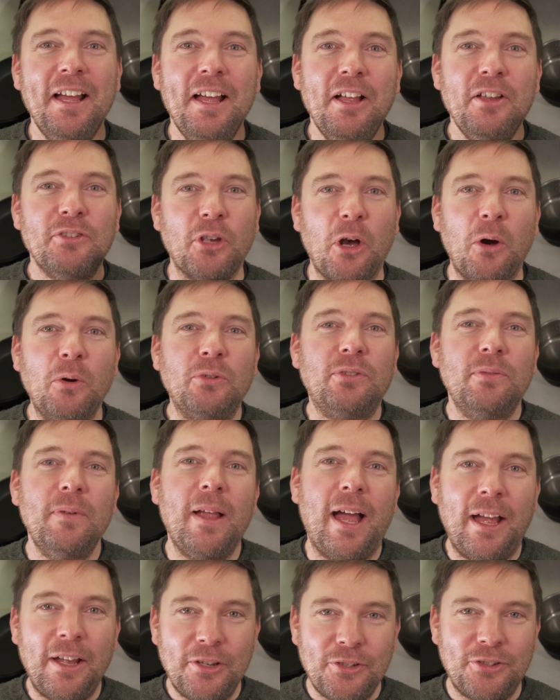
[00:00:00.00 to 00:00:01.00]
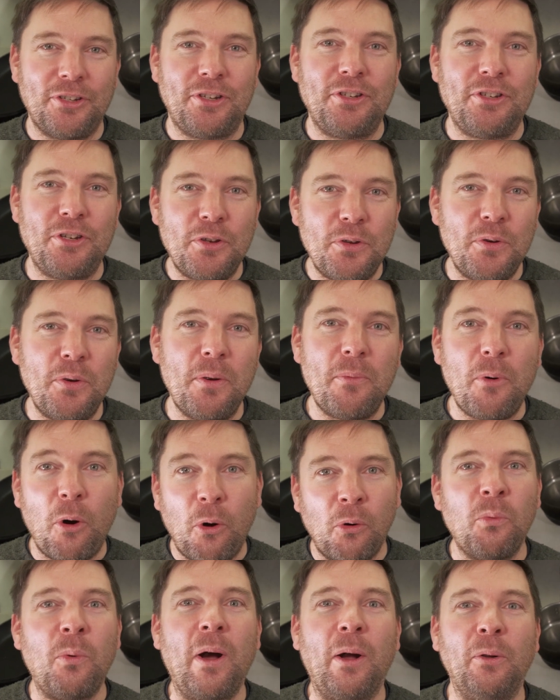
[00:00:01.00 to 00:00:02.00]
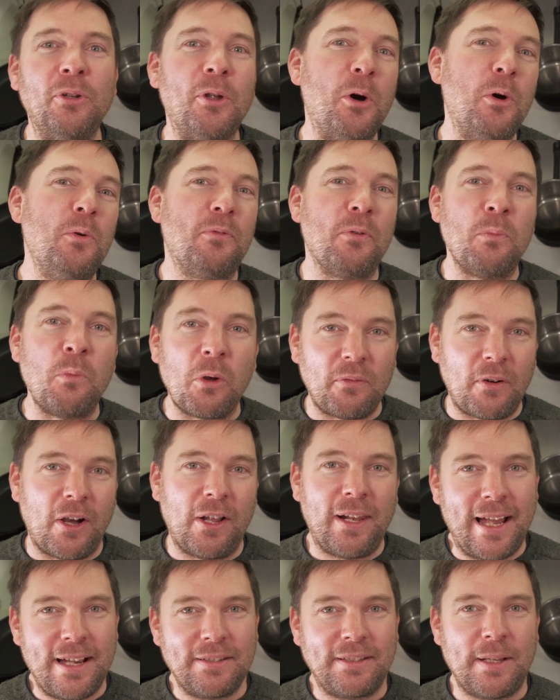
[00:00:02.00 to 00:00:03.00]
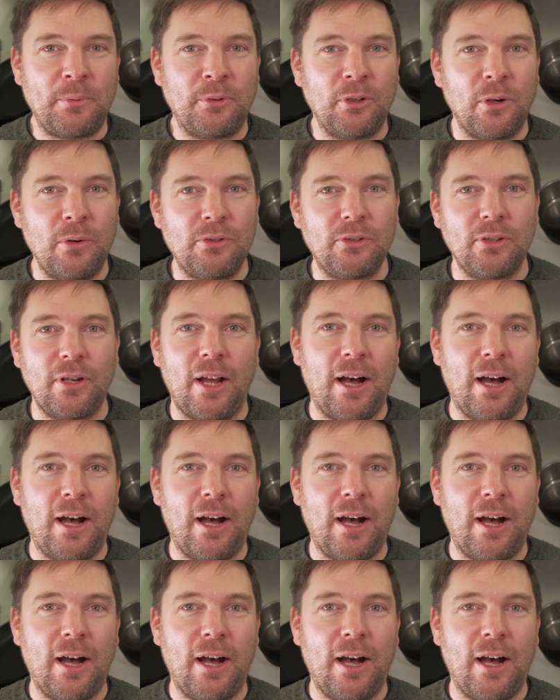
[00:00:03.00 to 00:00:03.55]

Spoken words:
So, as you all well know from one of our last episodes,